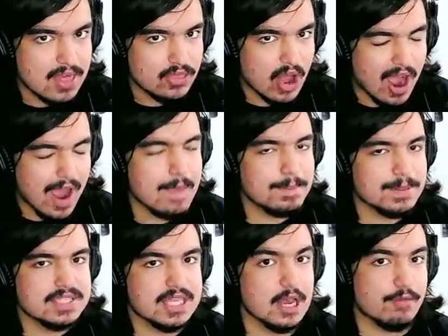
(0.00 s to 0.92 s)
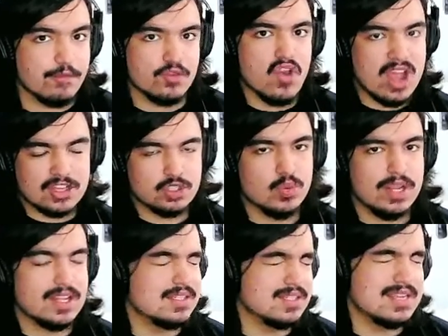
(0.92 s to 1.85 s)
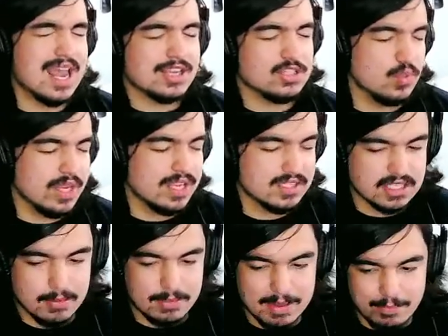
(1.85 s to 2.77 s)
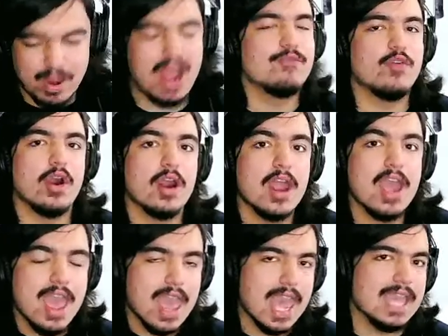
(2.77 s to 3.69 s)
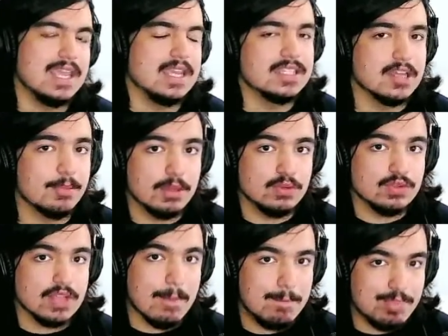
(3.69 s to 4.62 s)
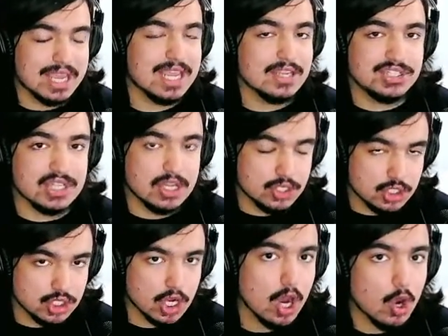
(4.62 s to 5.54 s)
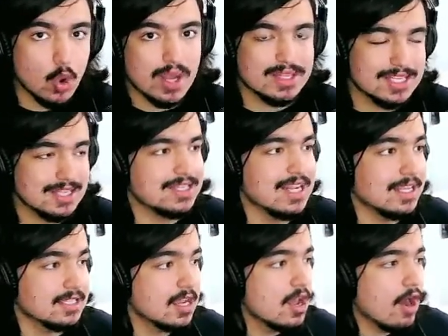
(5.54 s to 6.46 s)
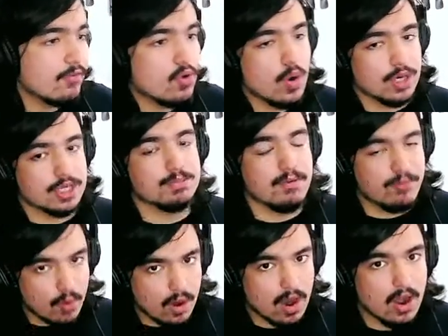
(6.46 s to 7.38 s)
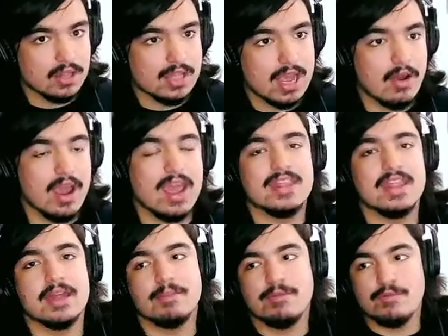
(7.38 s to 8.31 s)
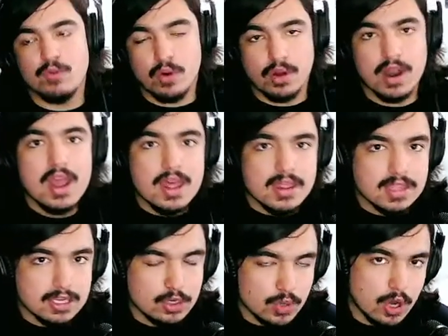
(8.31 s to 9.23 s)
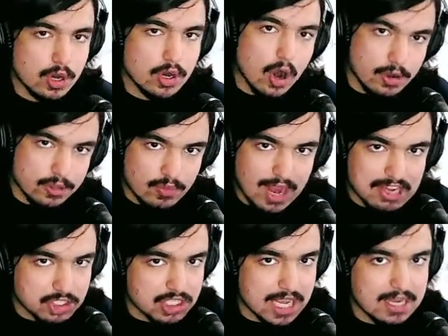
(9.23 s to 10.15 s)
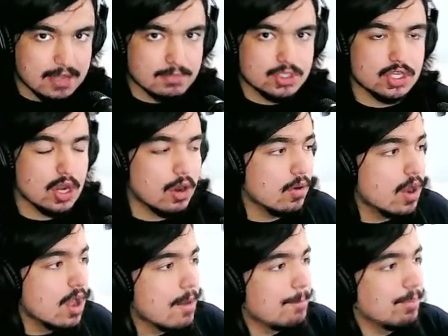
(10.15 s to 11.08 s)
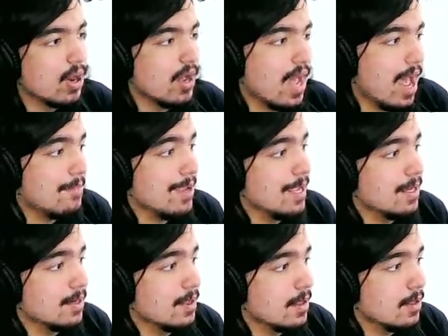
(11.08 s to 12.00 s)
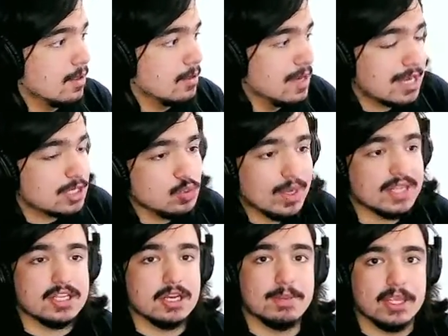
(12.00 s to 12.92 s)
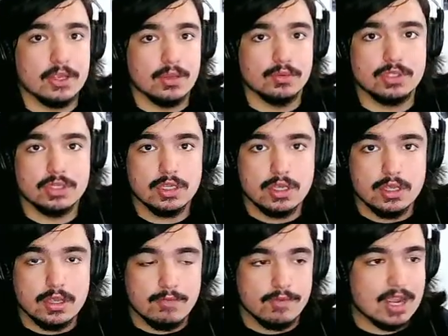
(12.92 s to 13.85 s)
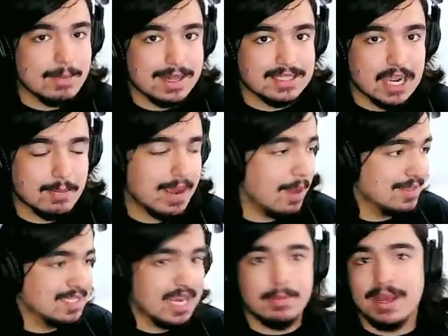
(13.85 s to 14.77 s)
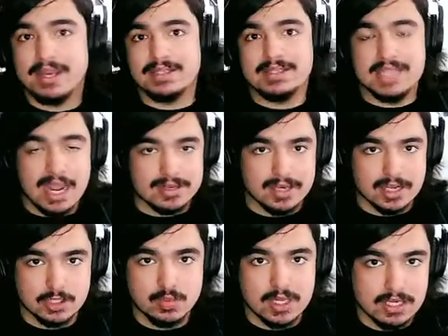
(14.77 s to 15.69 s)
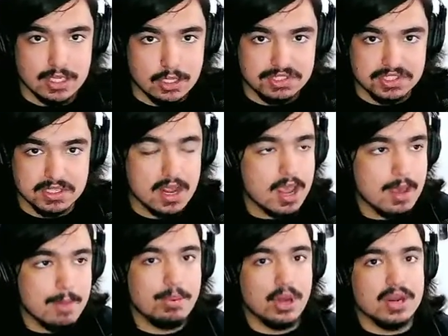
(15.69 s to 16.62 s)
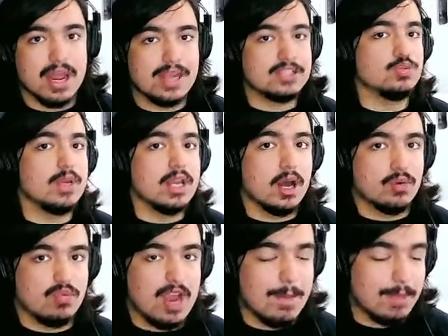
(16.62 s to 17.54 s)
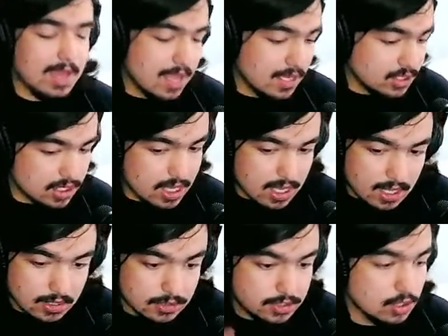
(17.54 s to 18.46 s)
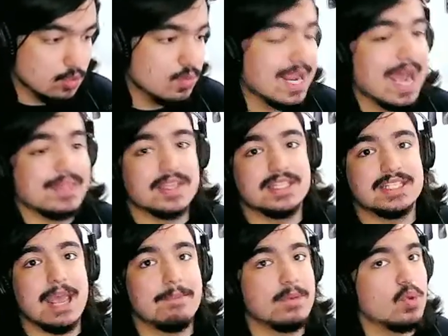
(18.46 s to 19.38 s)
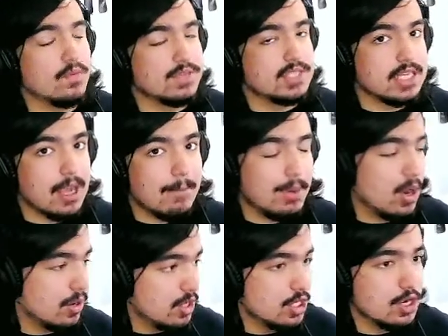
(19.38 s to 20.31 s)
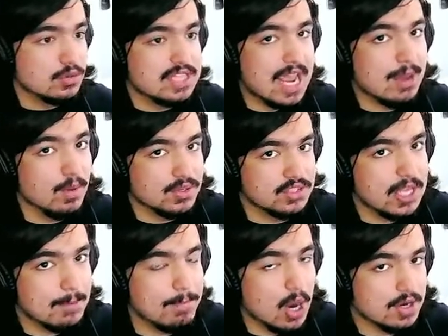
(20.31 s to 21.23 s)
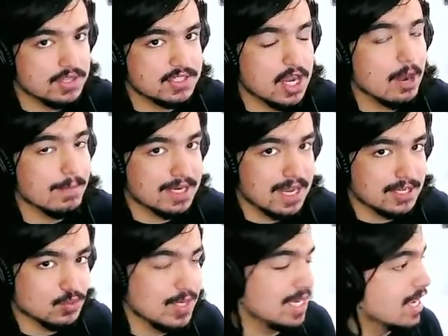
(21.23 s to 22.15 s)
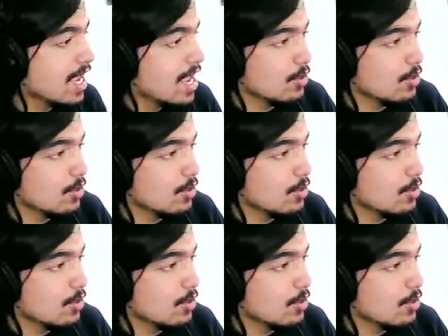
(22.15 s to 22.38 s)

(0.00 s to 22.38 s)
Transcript: The hype is there for next week because next week is going to be by far AEW's biggest show to date. Of course, before All Out and then before the New York Arthur Ashe Stadium show. But, I mean, next week is going to be huge. Forget about Dynamite. I mean, Dynamite is stacked next week in Houston. But next week on Rampage, dude, we got the debut of CM Punk. You know damn well CM Punk is coming next week.